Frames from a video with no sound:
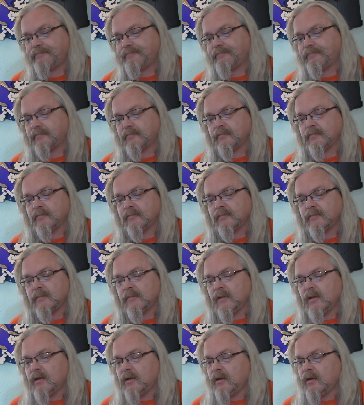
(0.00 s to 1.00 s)

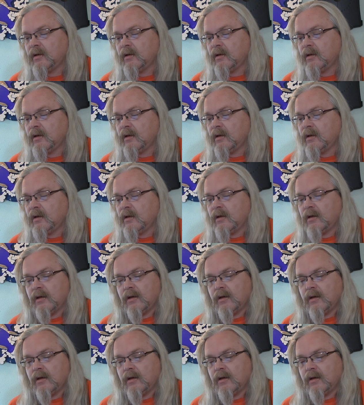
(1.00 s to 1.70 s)
Nobody speaks.